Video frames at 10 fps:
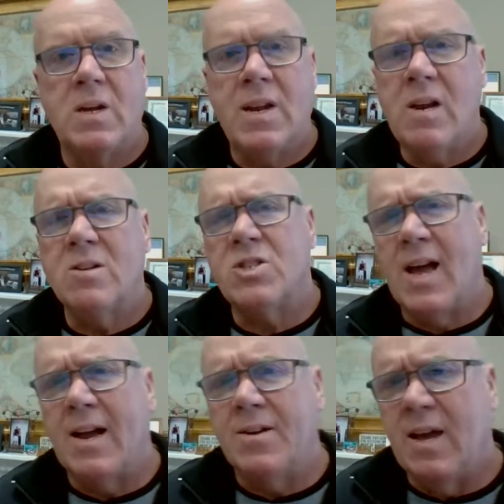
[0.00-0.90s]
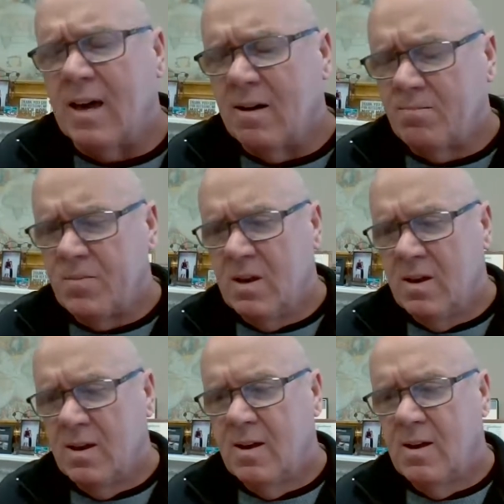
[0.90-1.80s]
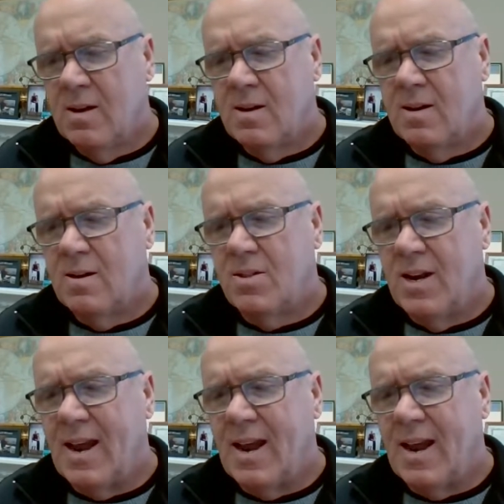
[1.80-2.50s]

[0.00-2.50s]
And here's an idea: the